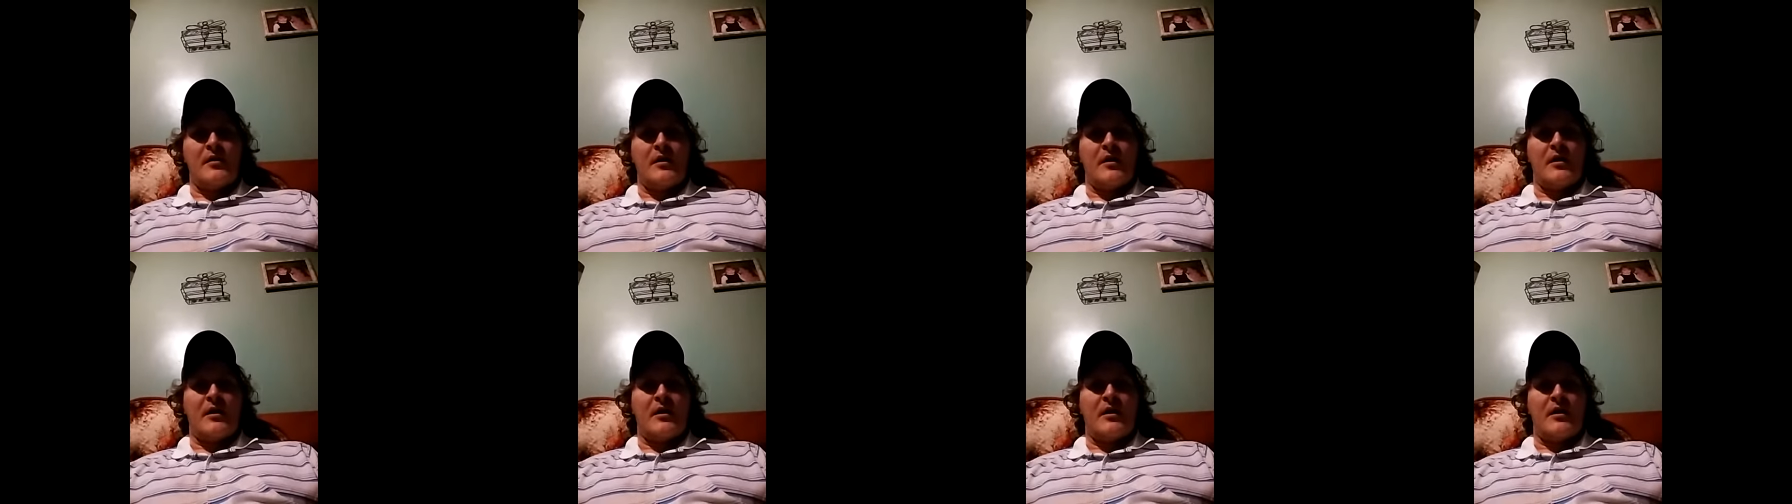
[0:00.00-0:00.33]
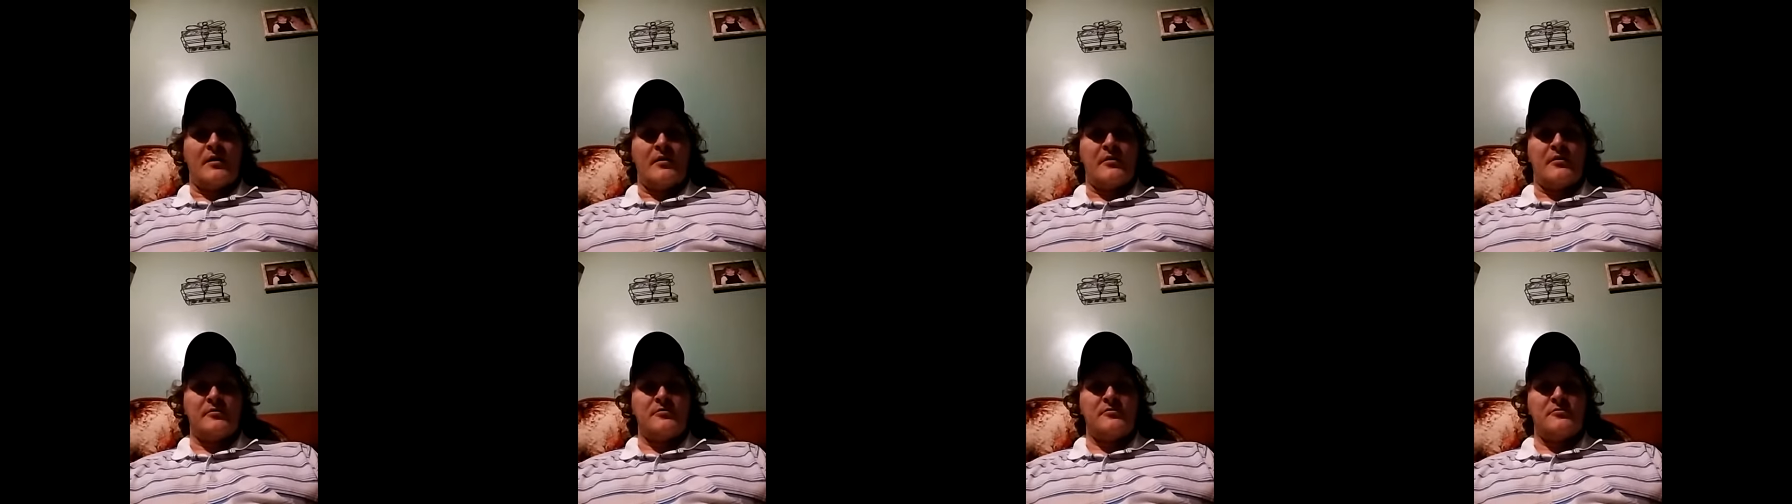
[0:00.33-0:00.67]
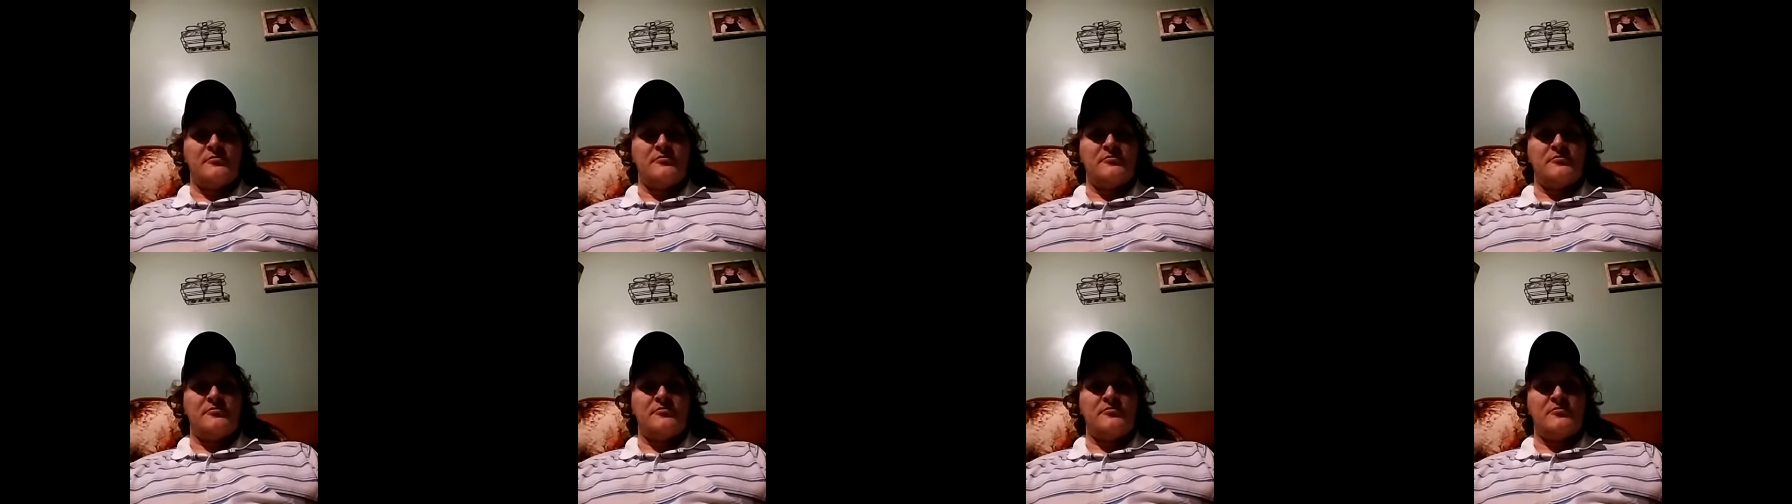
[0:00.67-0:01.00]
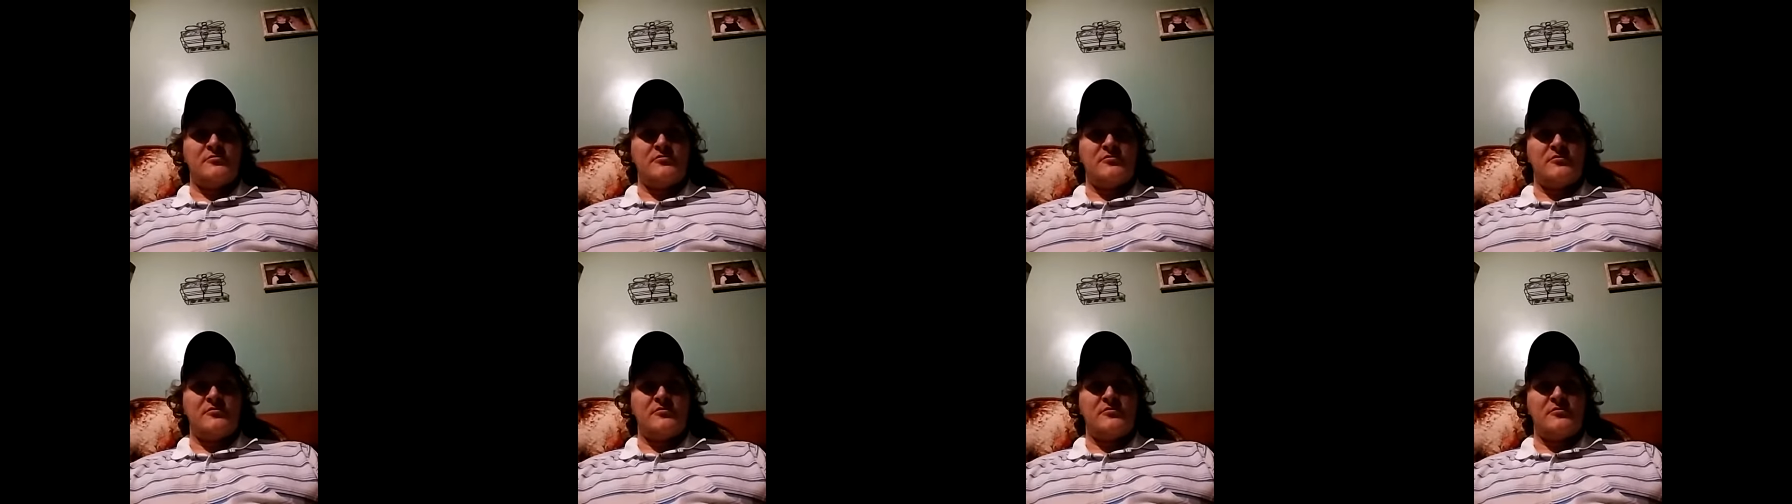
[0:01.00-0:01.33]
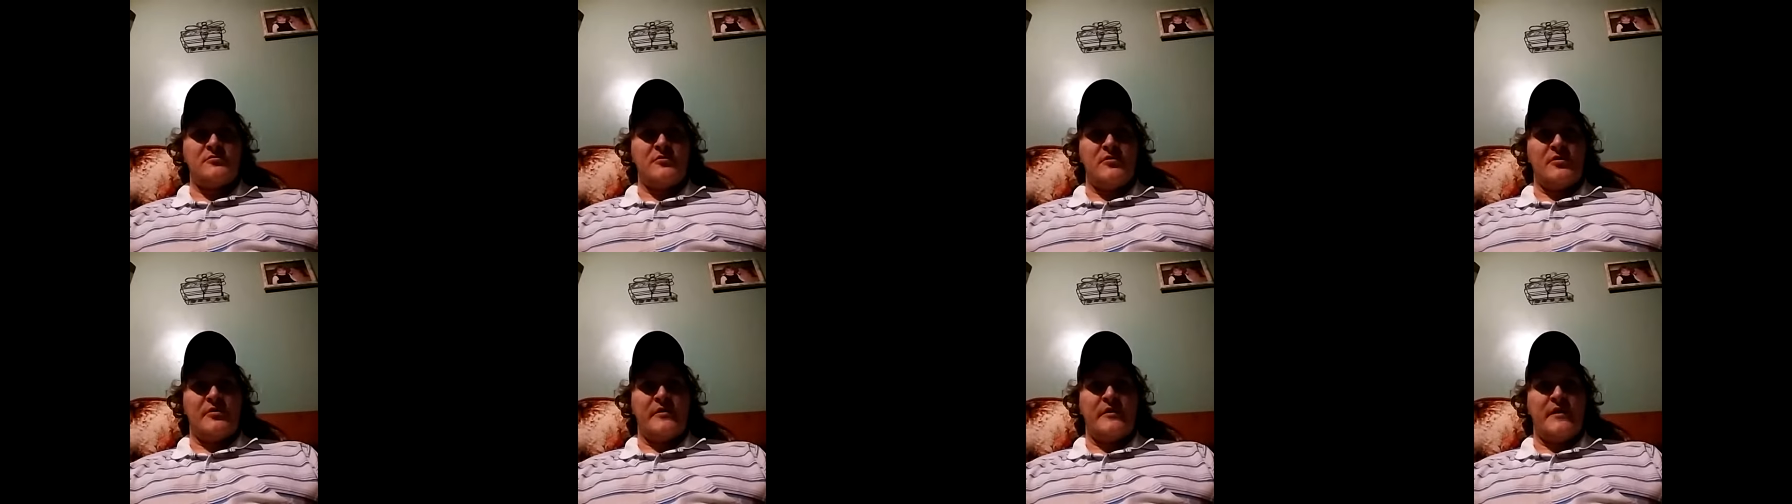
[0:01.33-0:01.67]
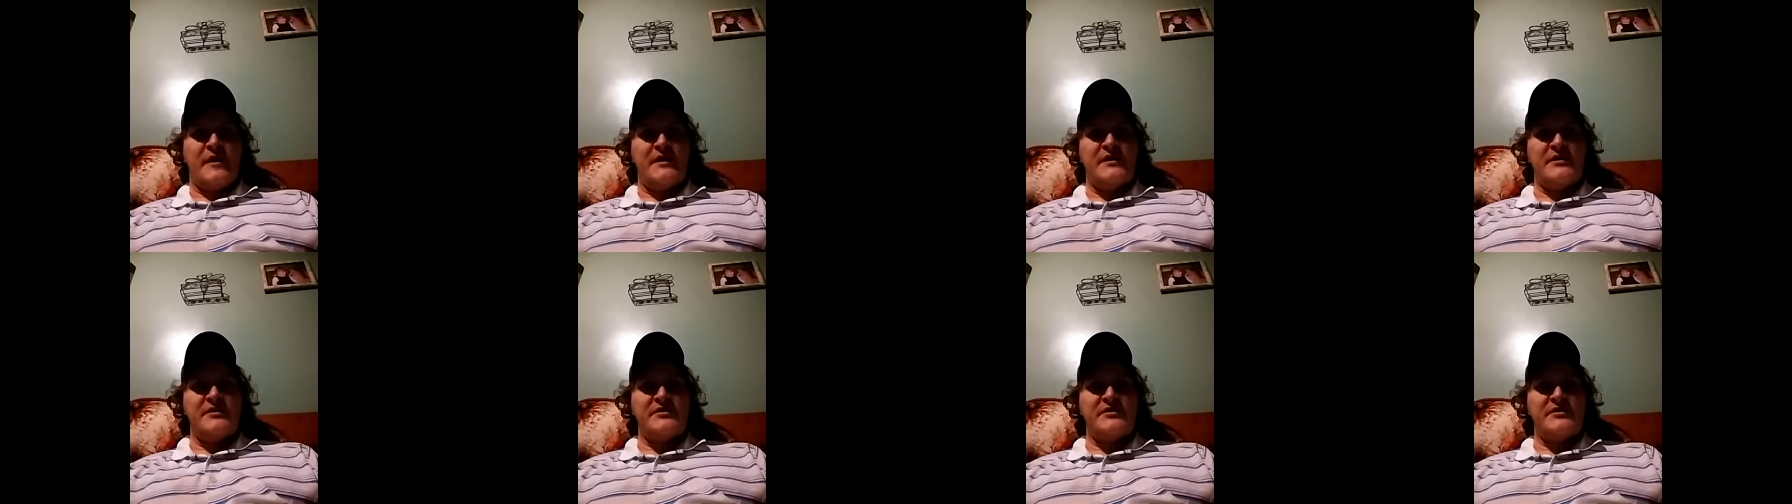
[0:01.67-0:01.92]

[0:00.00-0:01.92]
Uh, they